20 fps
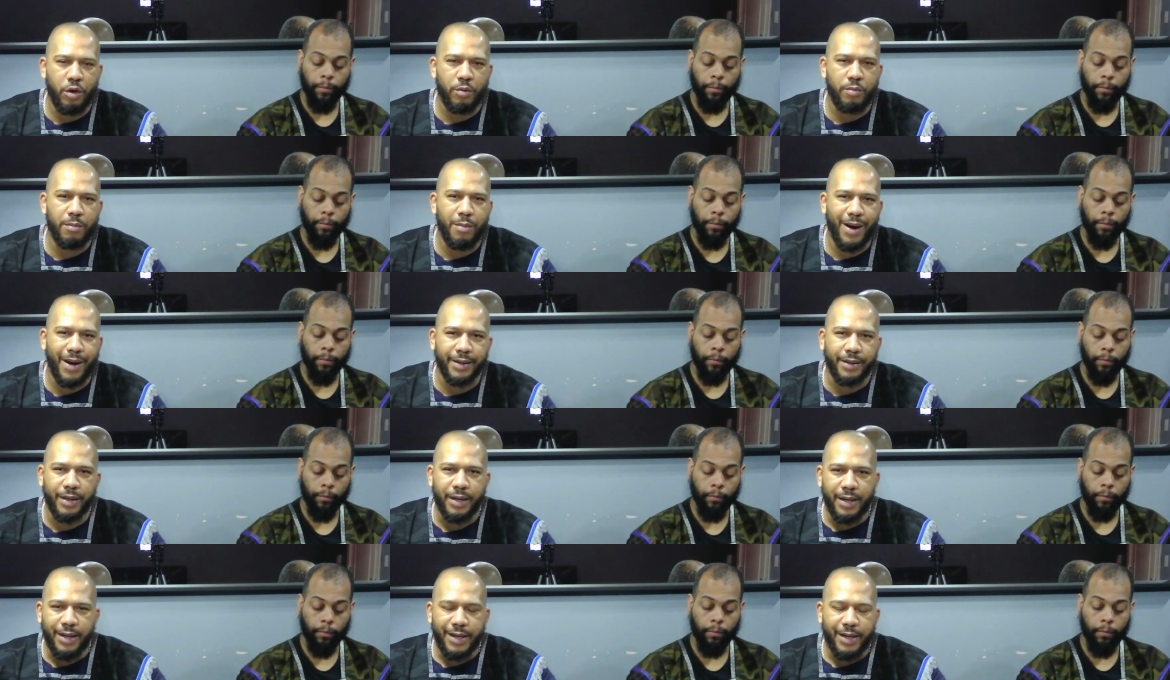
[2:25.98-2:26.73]
Speaker 1: grown
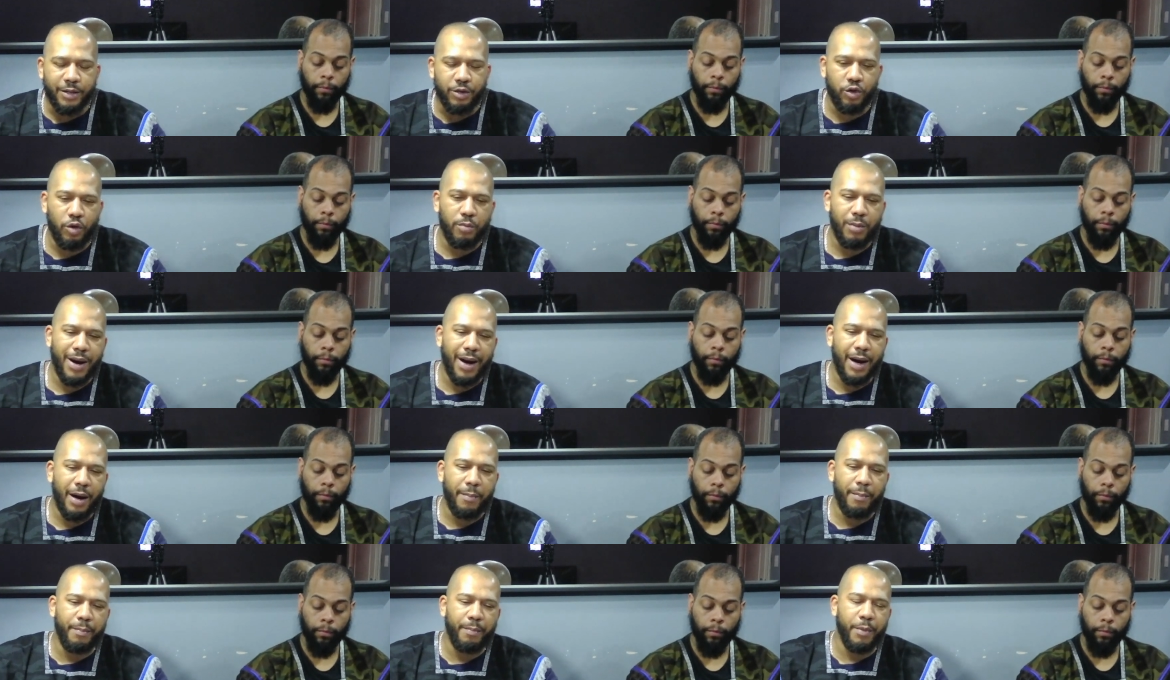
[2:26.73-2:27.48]
man. It's talking
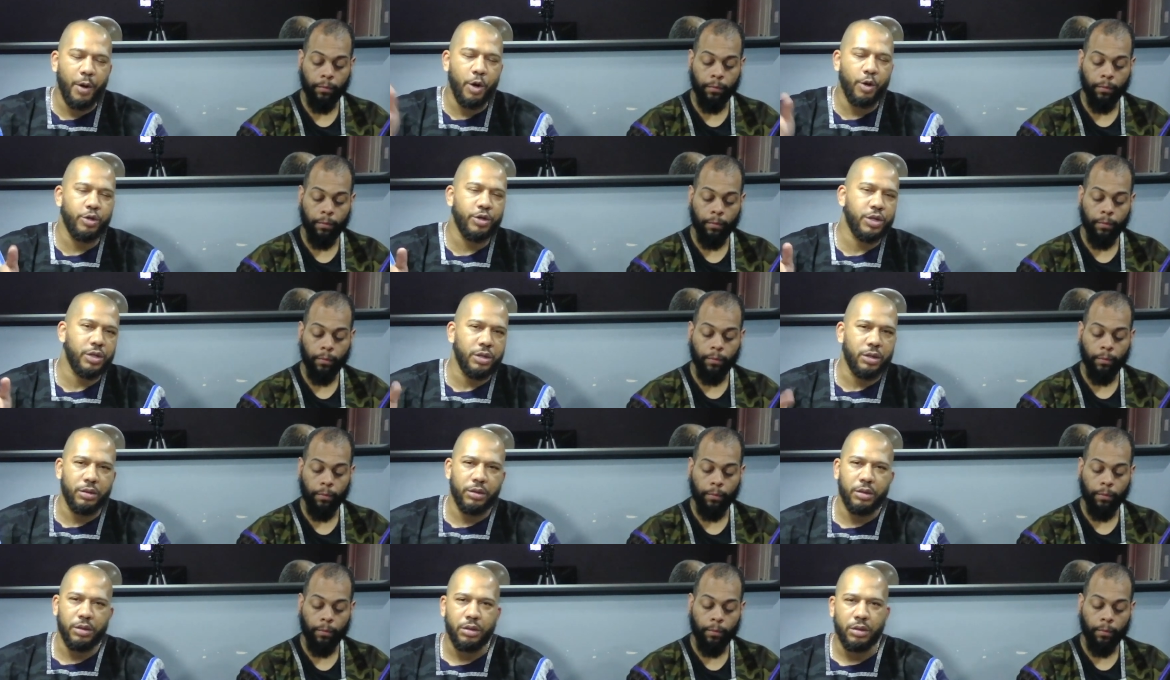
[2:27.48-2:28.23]
about a
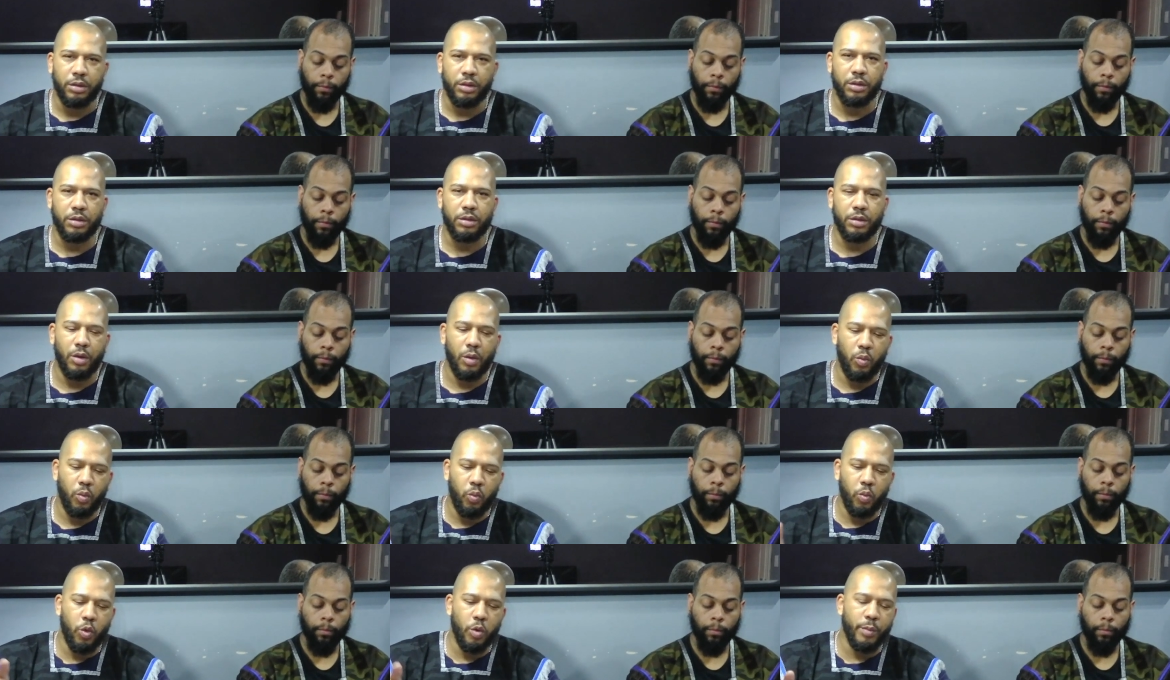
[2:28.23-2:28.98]
person,
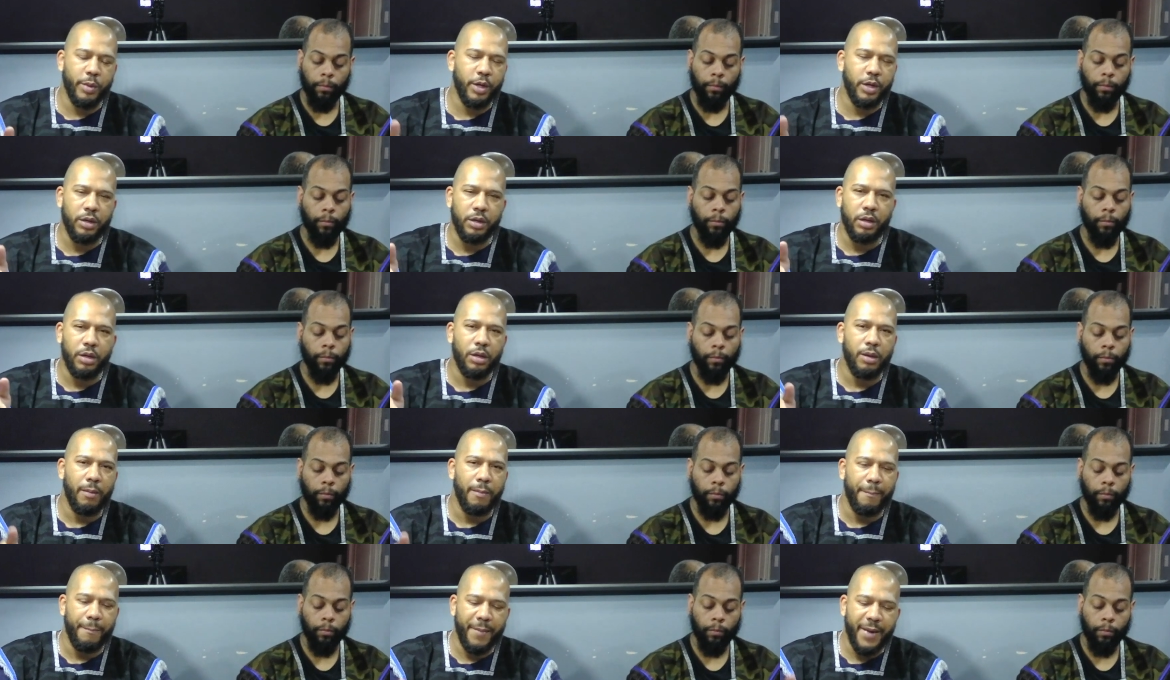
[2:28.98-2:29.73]

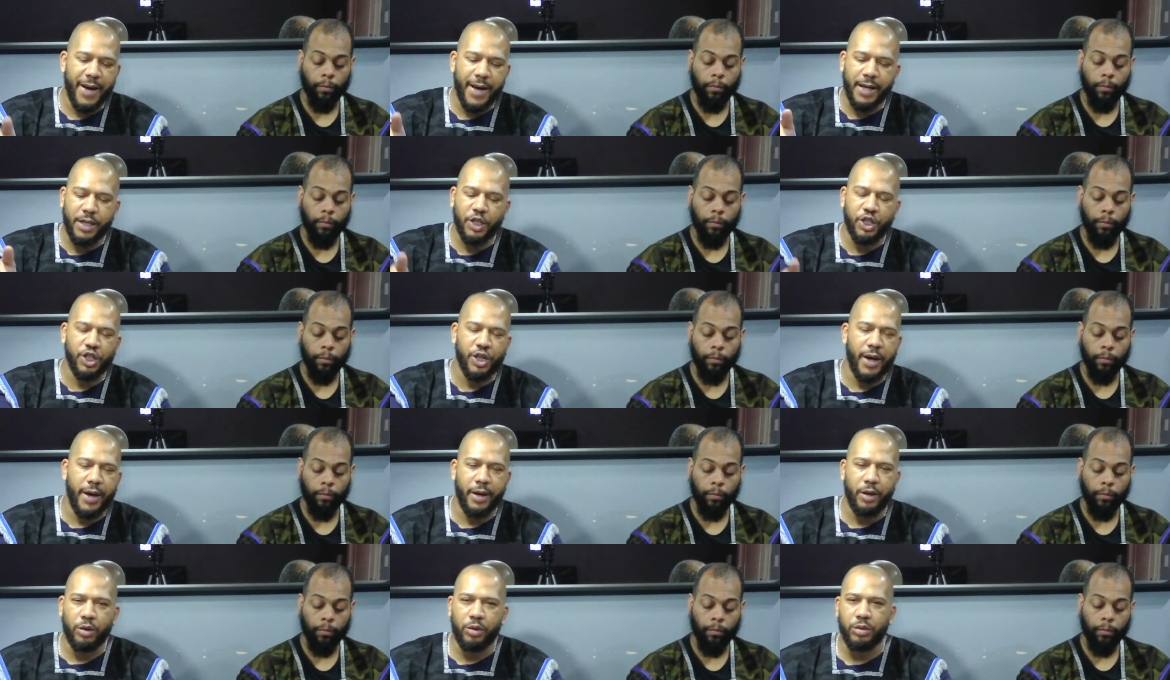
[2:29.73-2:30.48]
woman, man,
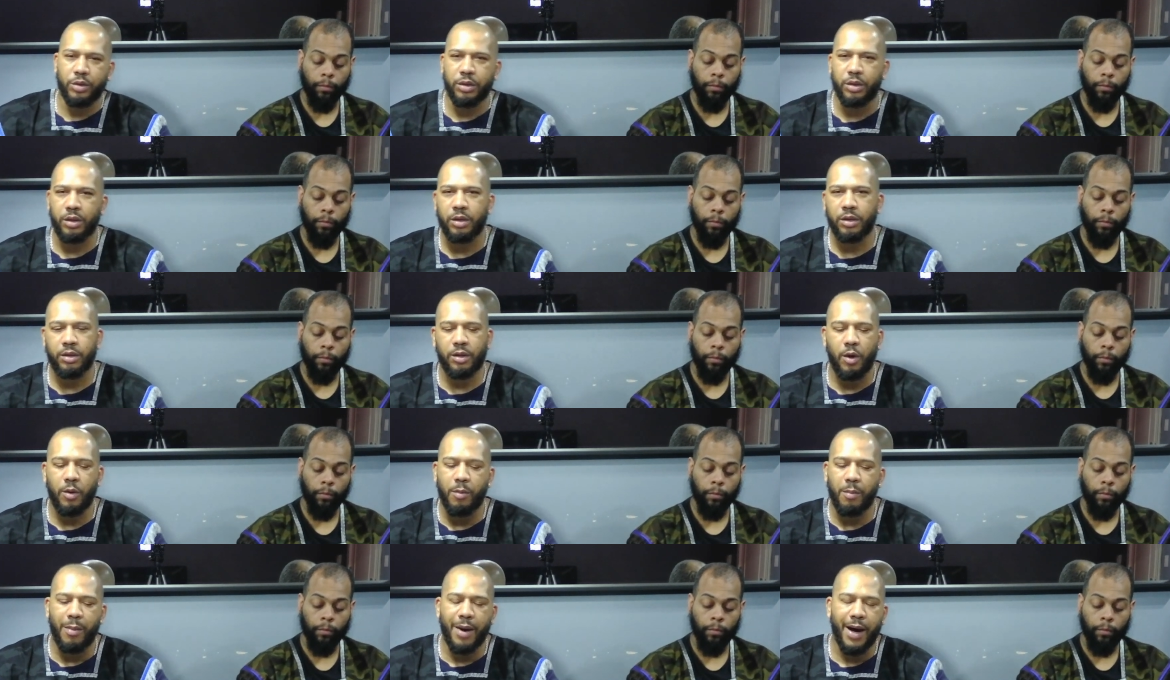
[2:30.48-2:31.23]
child,
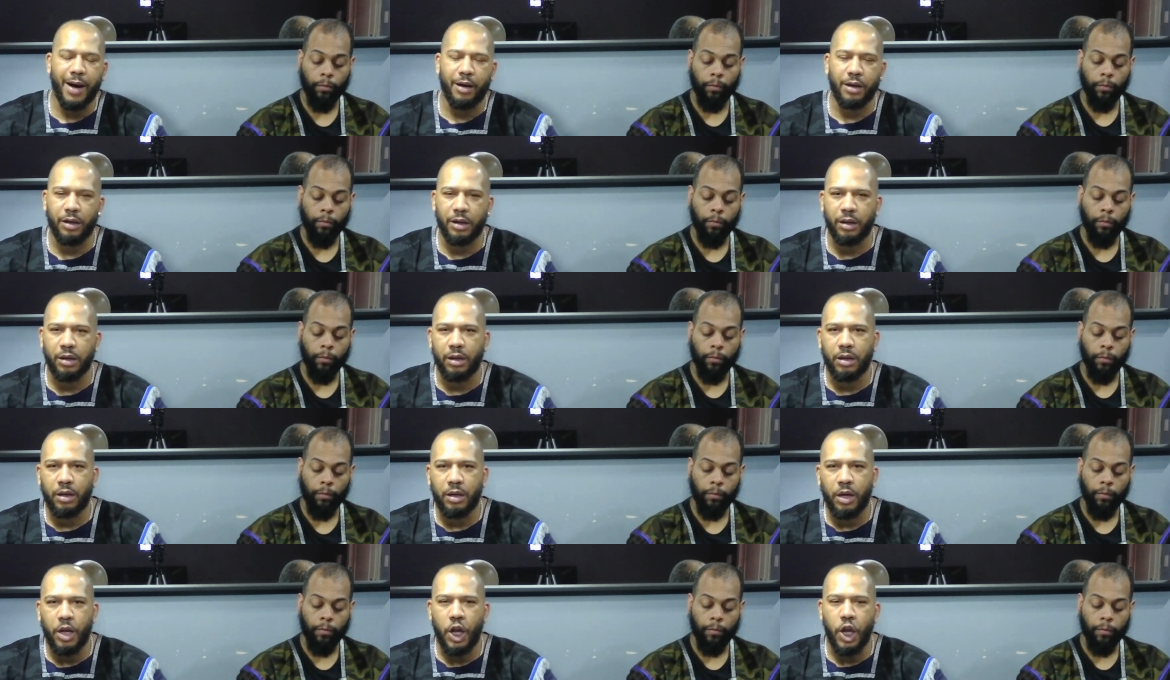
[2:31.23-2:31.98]
don't matter.
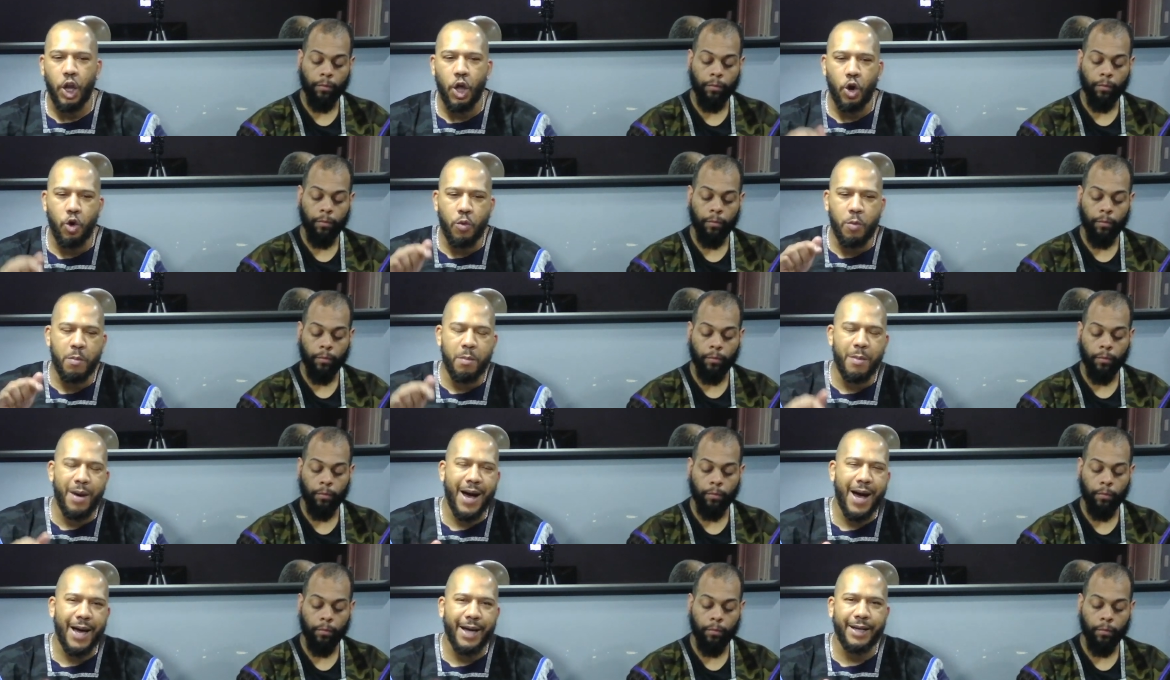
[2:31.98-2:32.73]
No
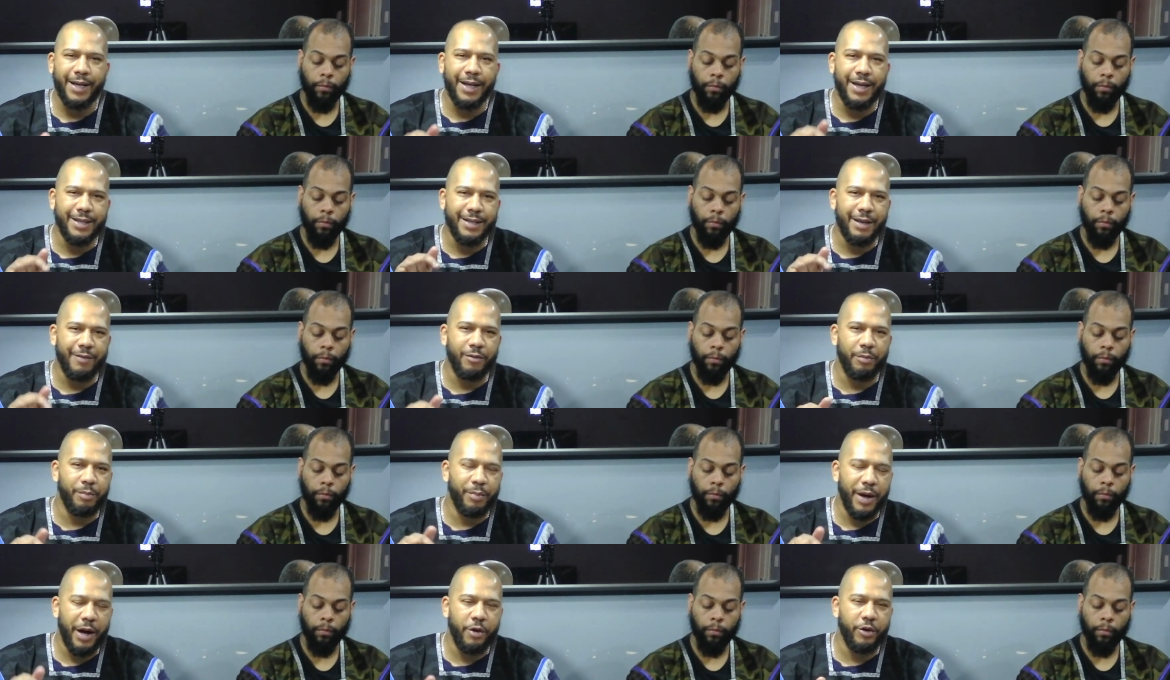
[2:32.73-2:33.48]
man has
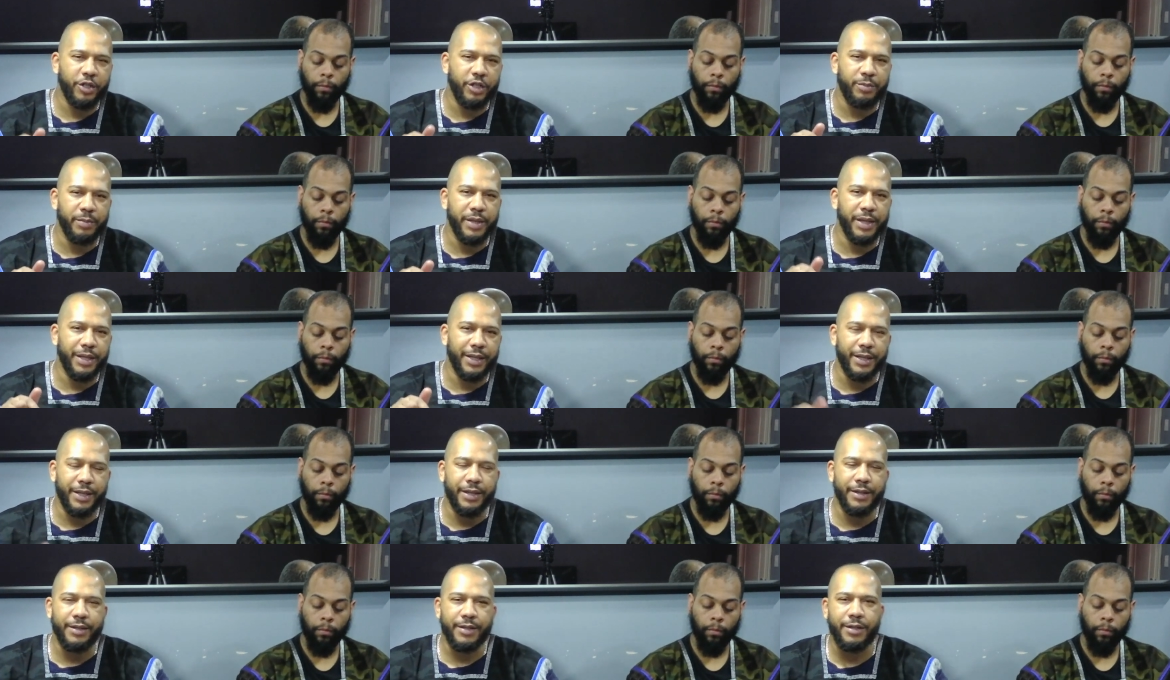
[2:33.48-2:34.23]
ever perished
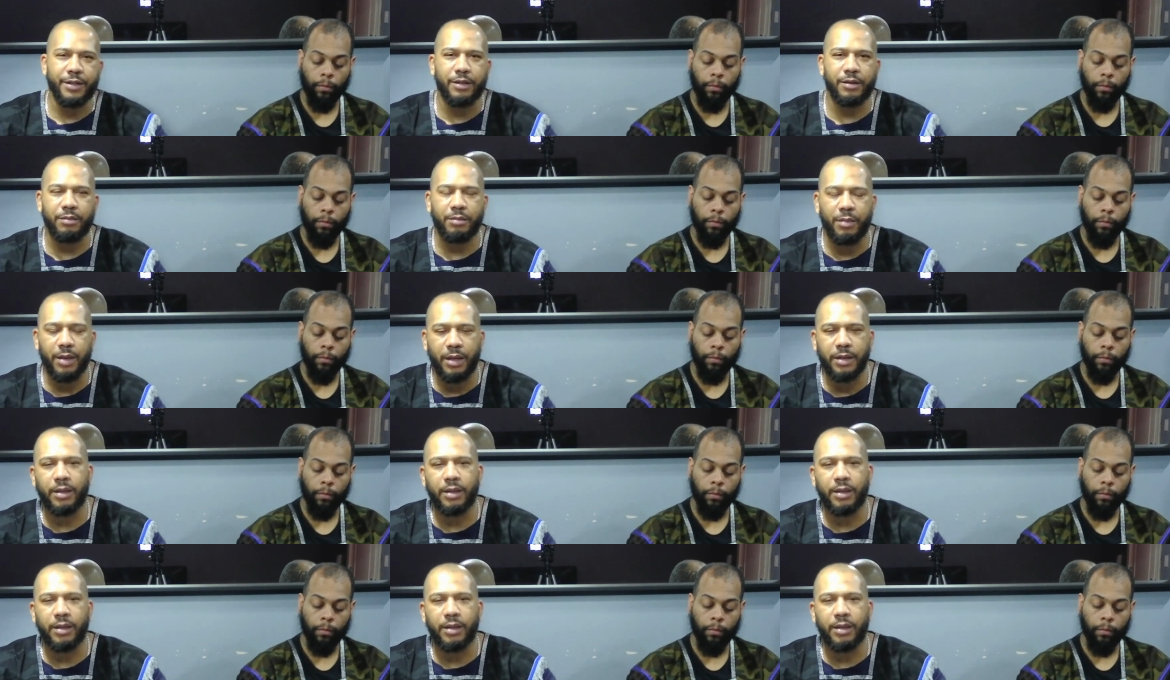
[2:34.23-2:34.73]
being innocent,